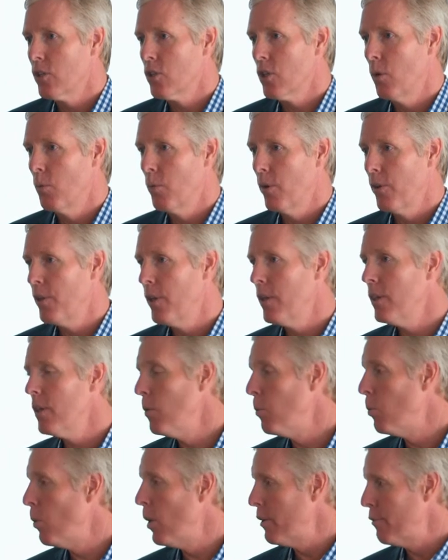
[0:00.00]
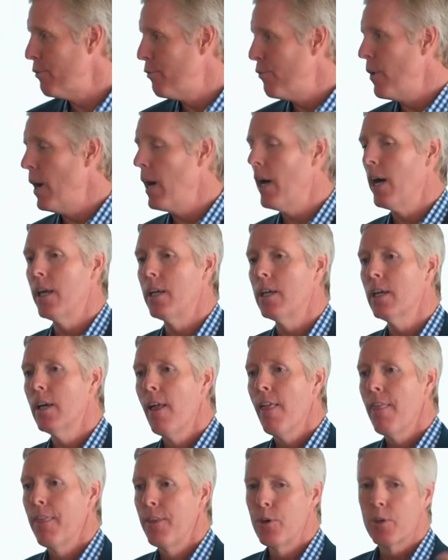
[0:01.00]
So within the one fund,
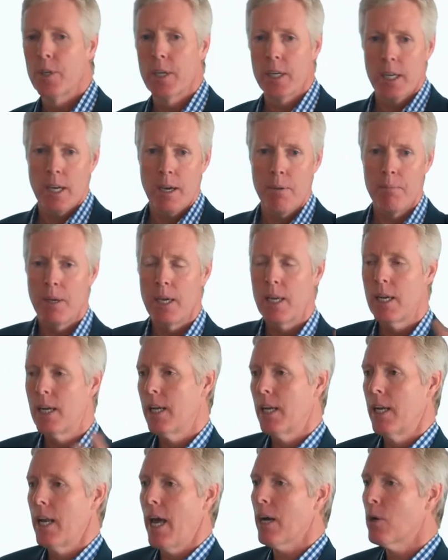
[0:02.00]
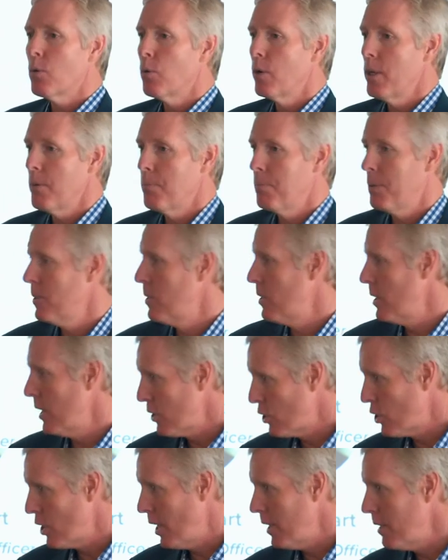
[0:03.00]
you can come in an equity
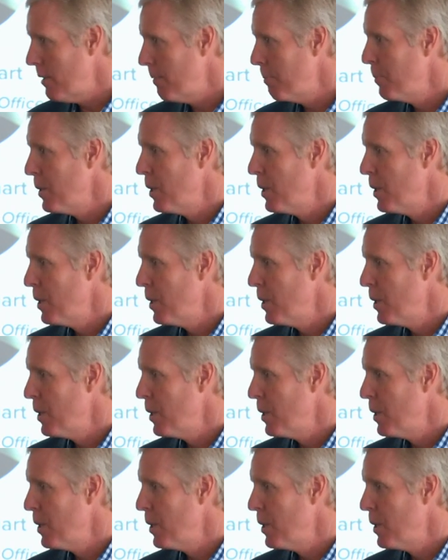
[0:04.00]
position,